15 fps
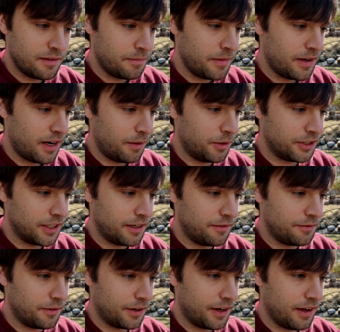Man, I wish I
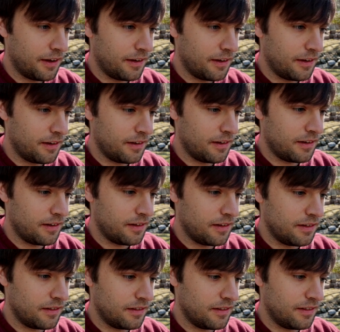didn't forget.
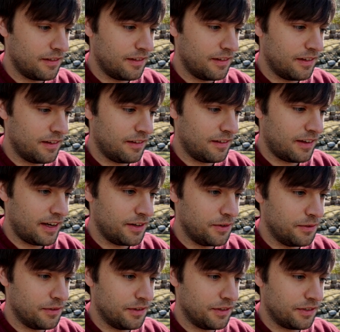Oh, I
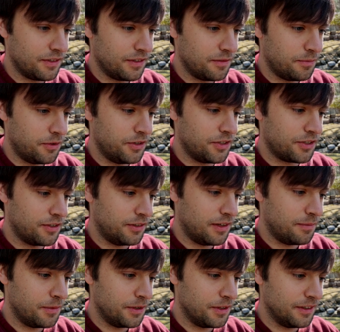knew this. British
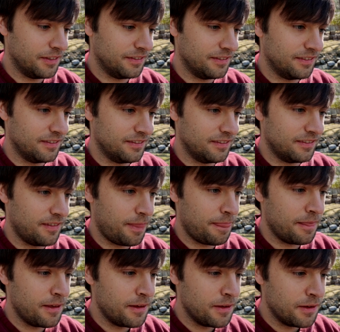Columbia.
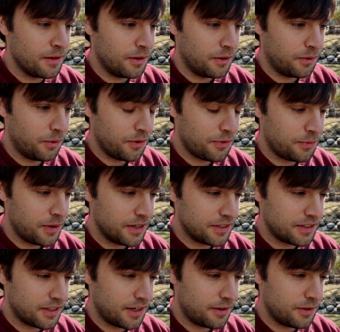
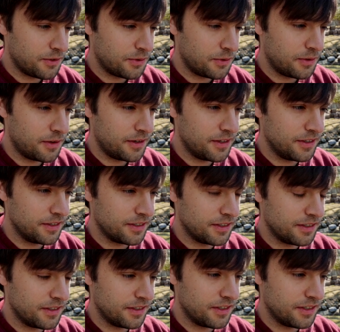Northwest Territories.